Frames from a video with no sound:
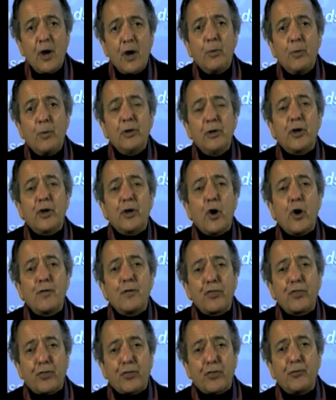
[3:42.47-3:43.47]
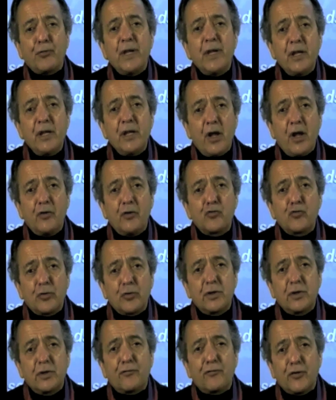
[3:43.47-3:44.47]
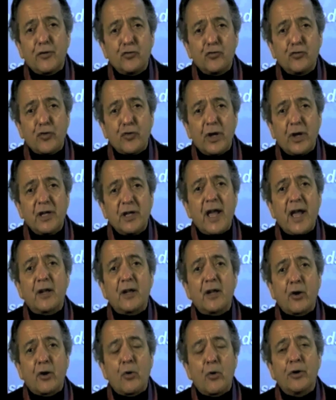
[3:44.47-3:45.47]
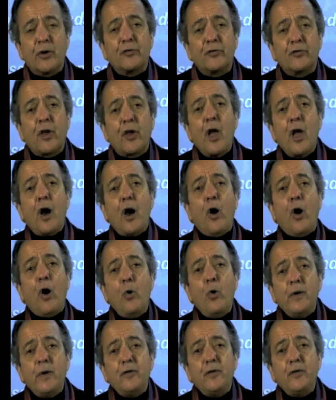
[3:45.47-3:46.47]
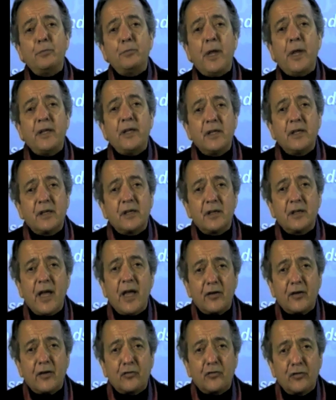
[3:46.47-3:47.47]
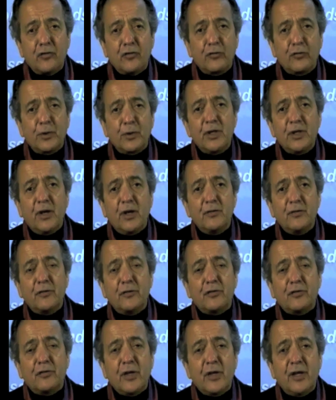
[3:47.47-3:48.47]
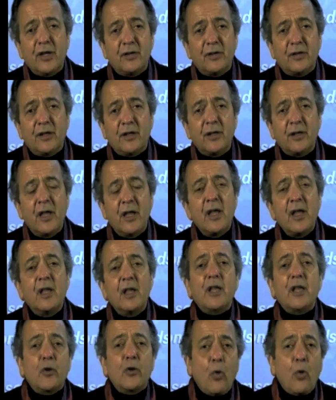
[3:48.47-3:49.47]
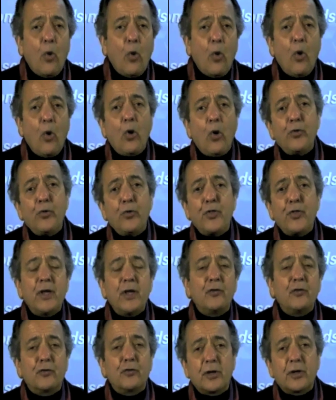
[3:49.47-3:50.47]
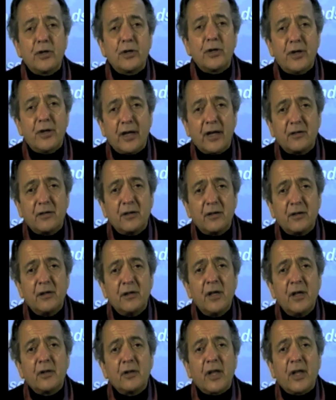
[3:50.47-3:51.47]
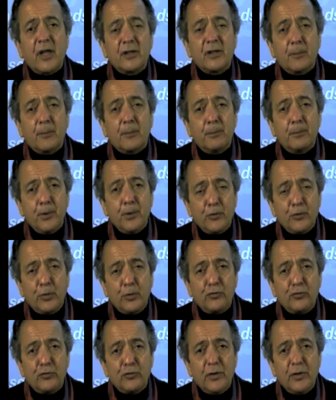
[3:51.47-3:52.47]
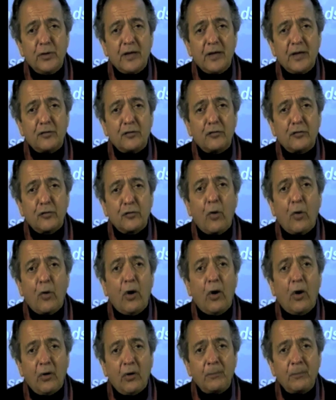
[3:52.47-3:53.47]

We look at over 300 different trend categories, always making connections with the understanding that all things are connected like the blood which unites us all.